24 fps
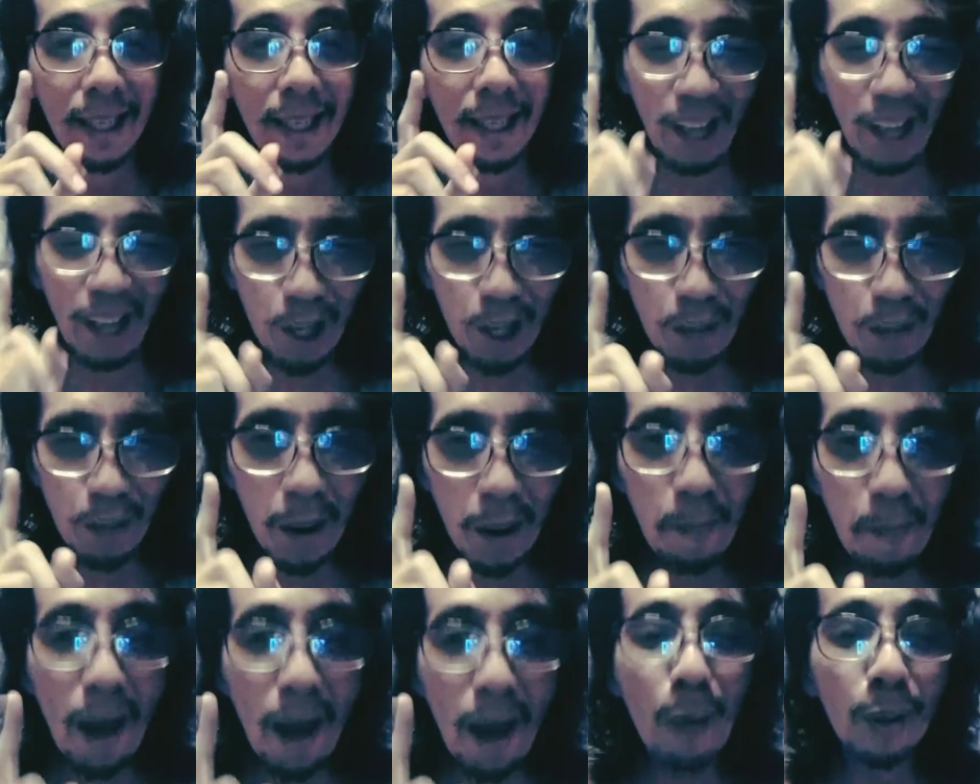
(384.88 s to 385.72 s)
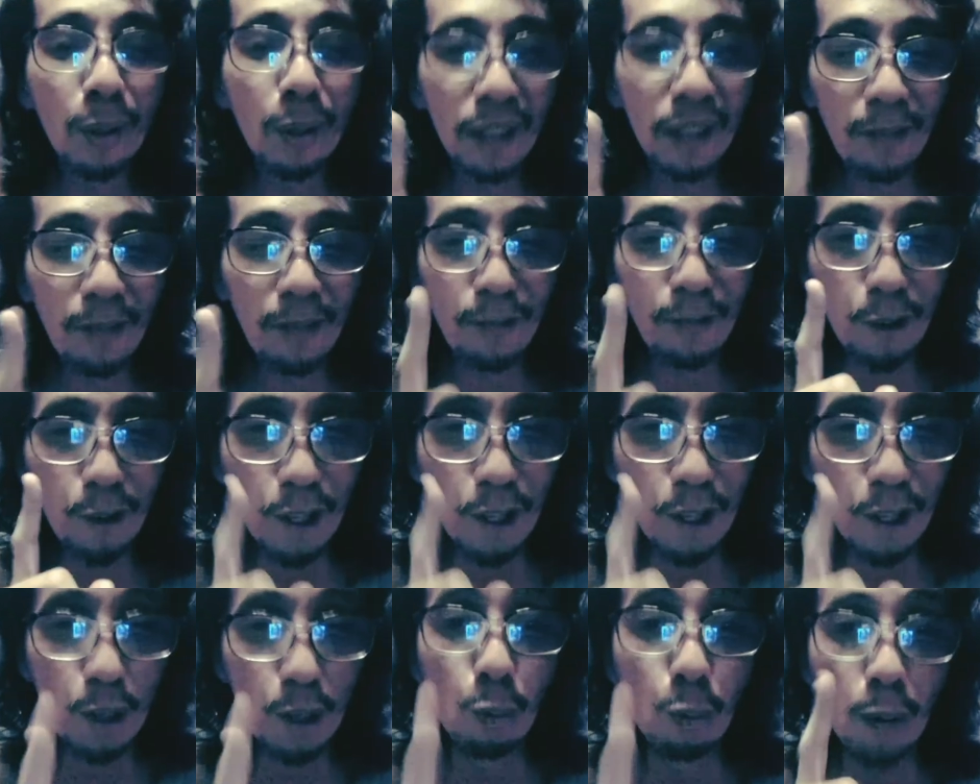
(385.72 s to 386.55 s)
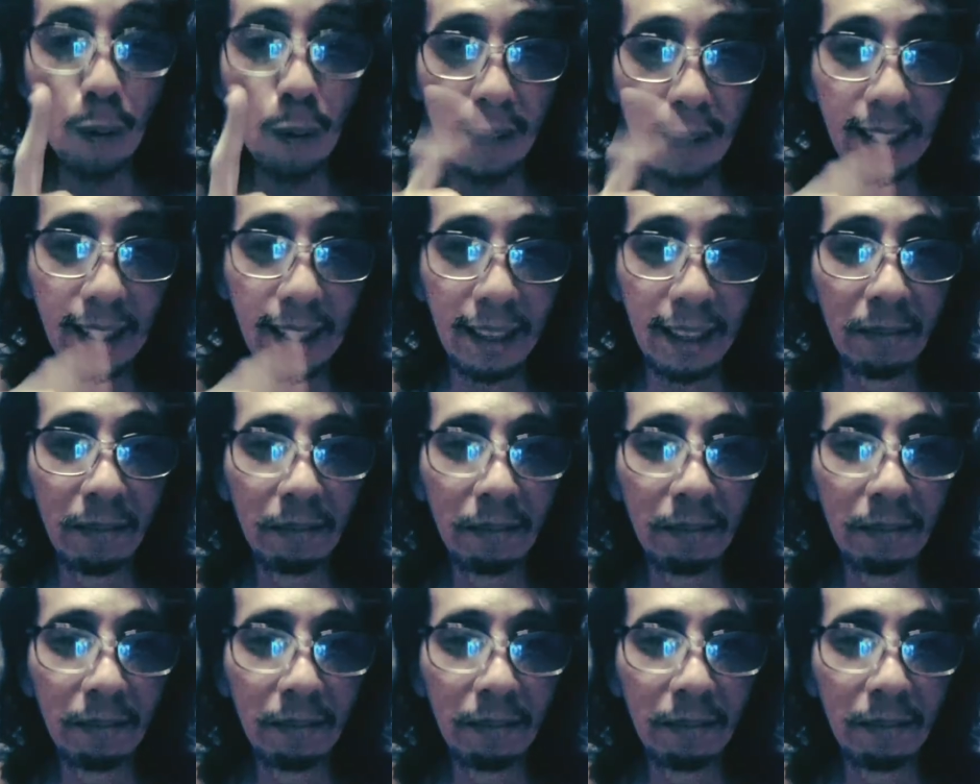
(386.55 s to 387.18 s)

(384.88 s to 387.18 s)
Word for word: here's my power tip for you, Reddit.